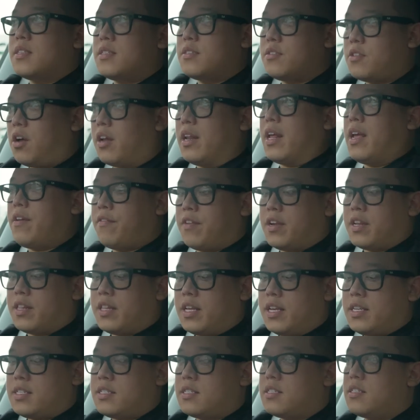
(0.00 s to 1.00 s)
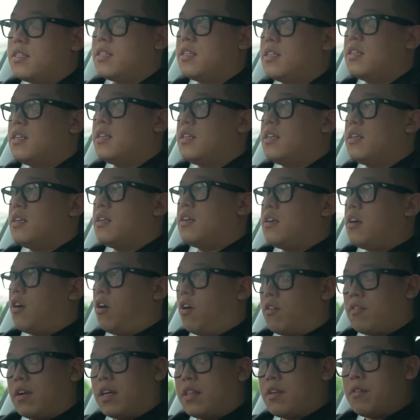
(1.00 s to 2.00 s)
not having this,
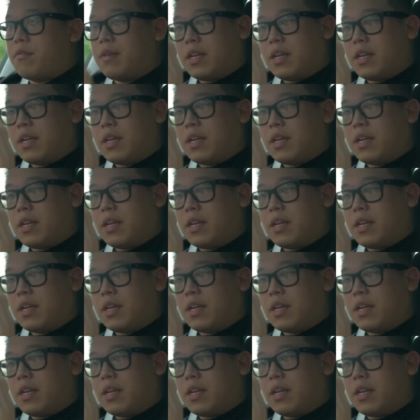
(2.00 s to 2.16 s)
or rather